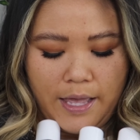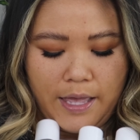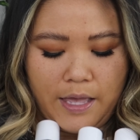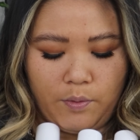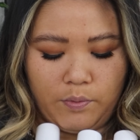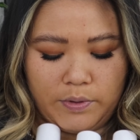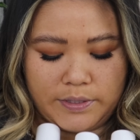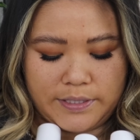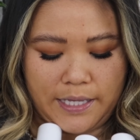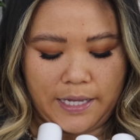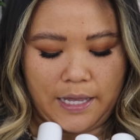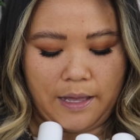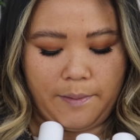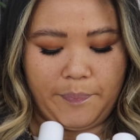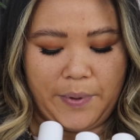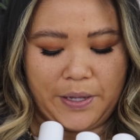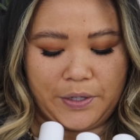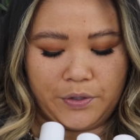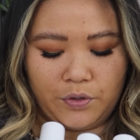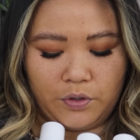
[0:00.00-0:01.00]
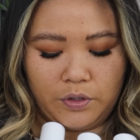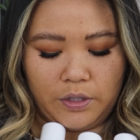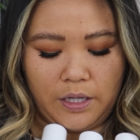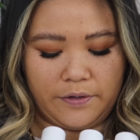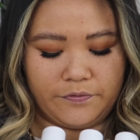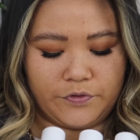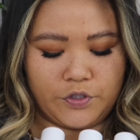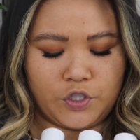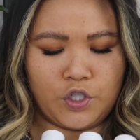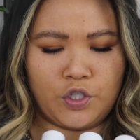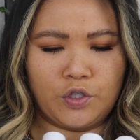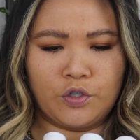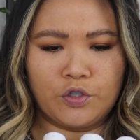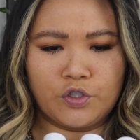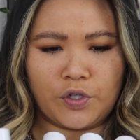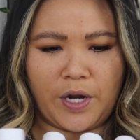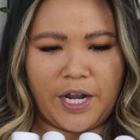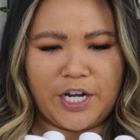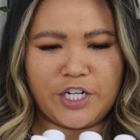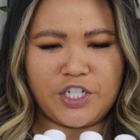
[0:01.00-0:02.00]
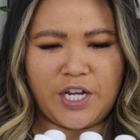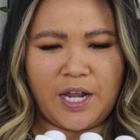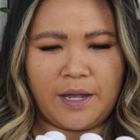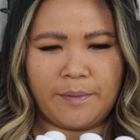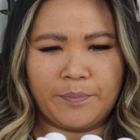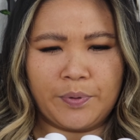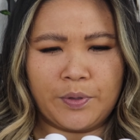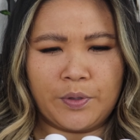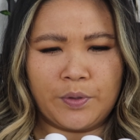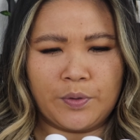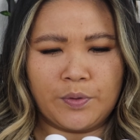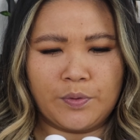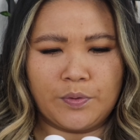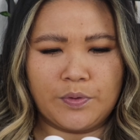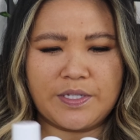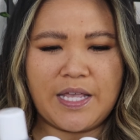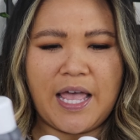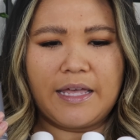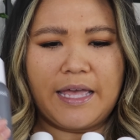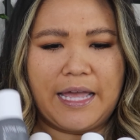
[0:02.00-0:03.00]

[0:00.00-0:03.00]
It was like a bundle of two dry shampoos.